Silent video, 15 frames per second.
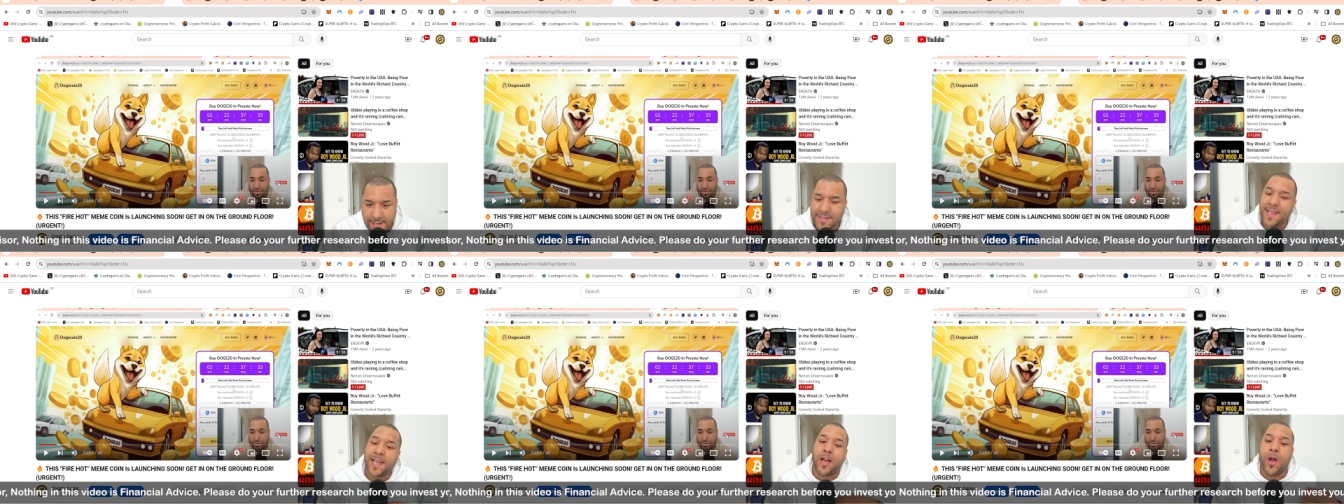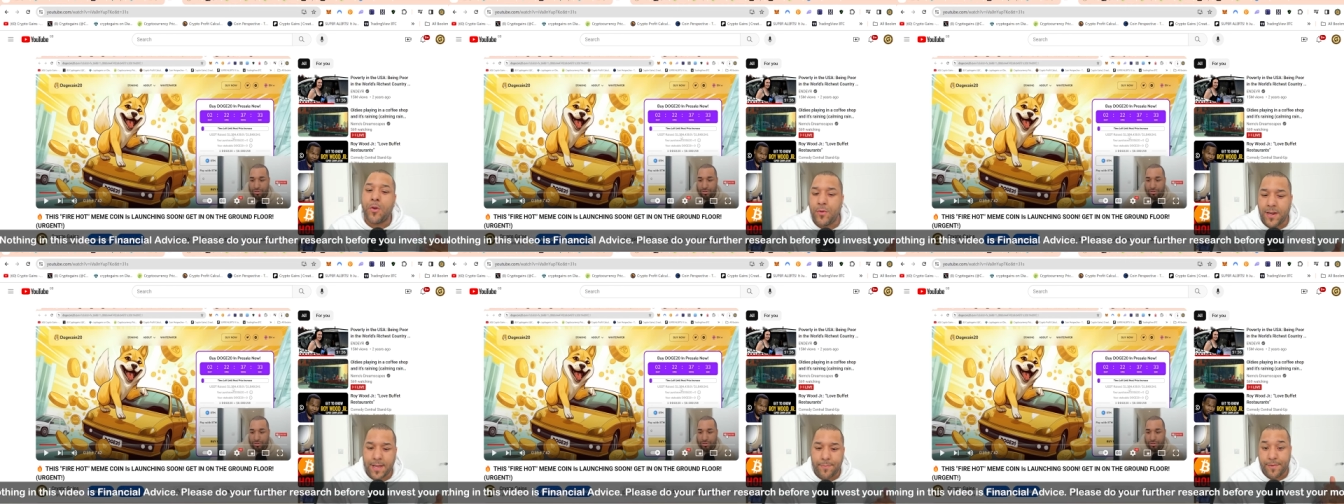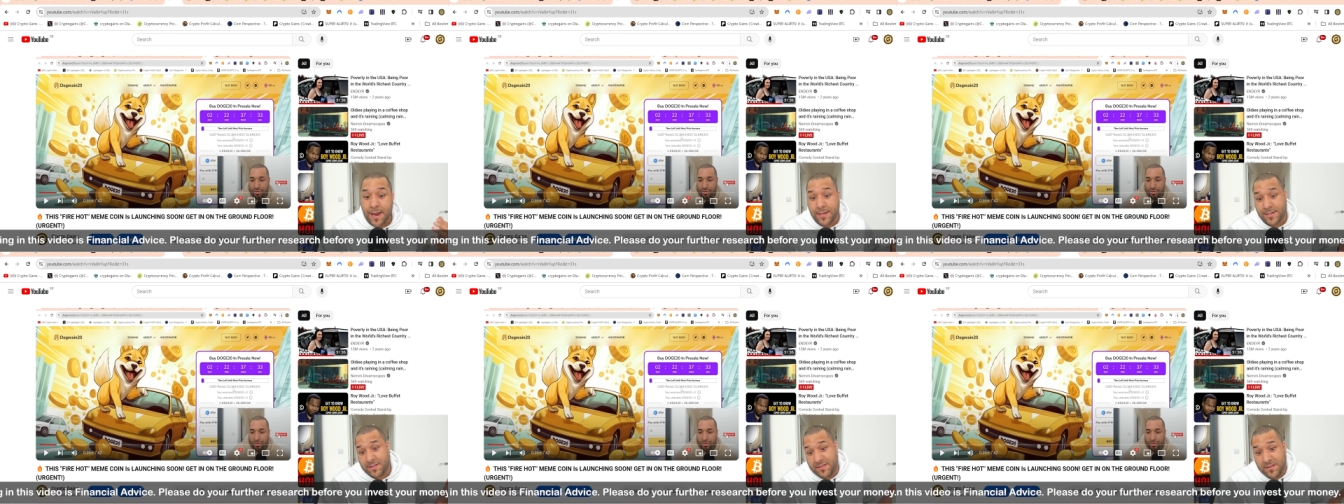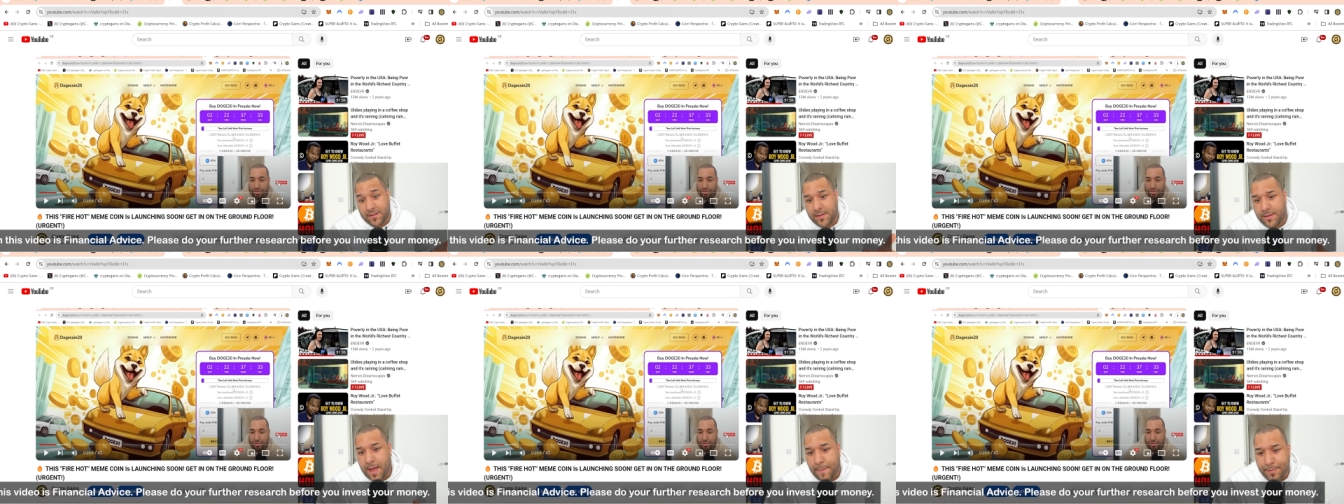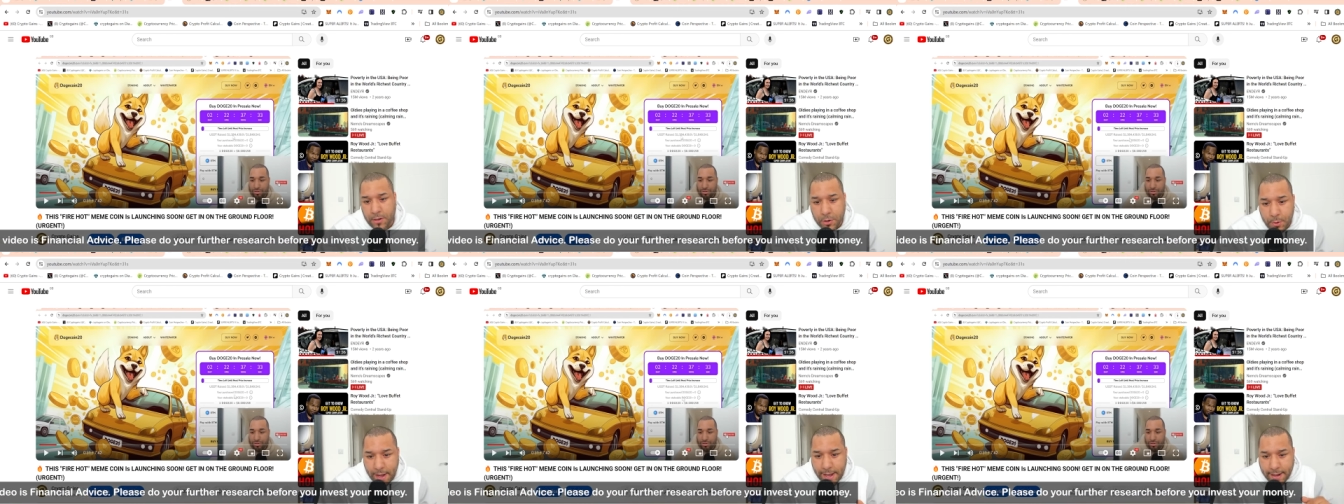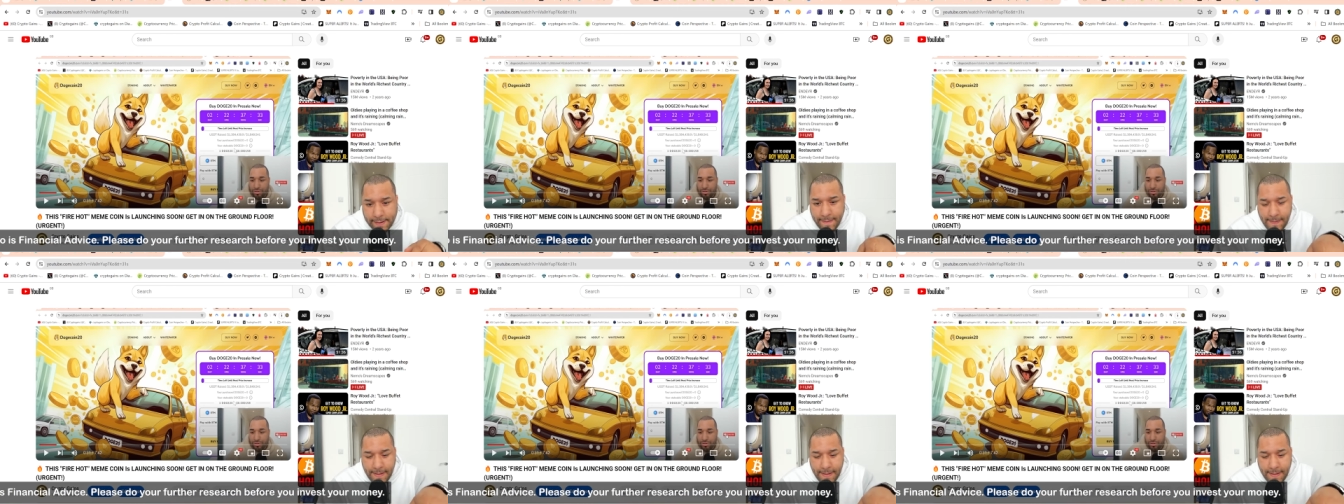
I say only, but that's, you know, it happened quick.